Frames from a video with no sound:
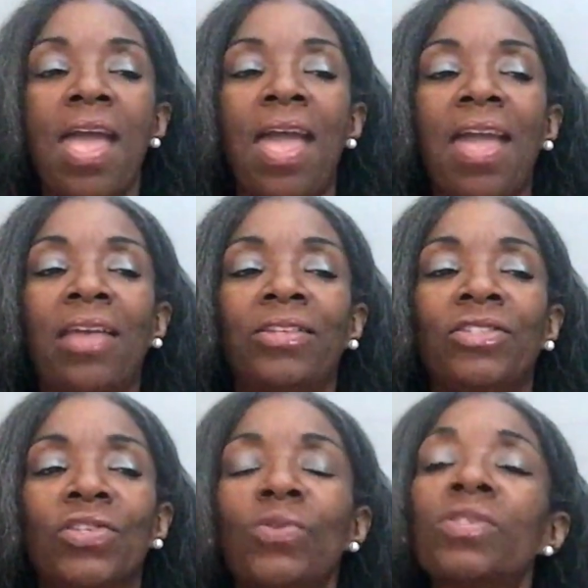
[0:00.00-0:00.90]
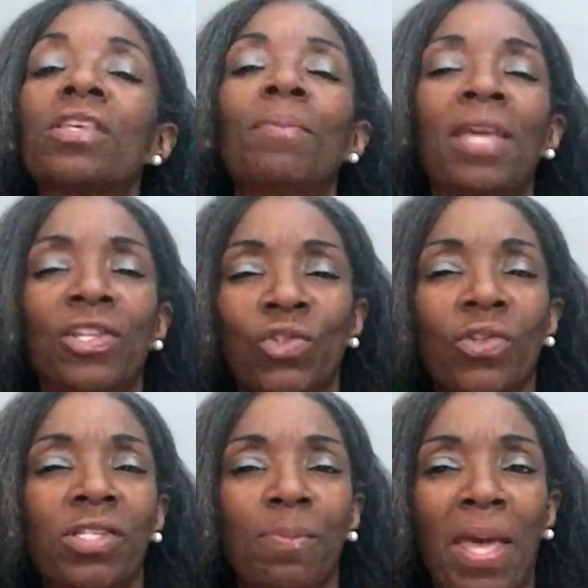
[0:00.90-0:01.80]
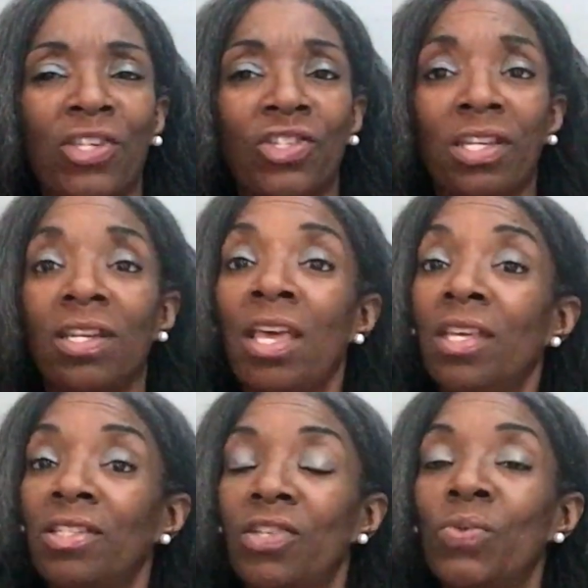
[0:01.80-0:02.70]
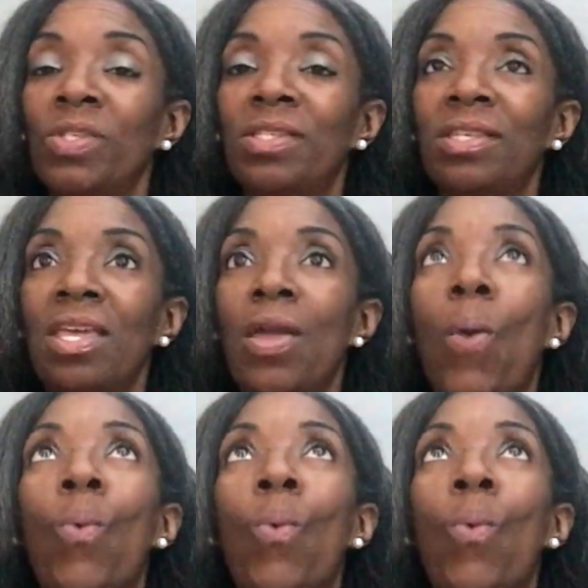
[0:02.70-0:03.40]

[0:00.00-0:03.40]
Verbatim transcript: and do some introspection to see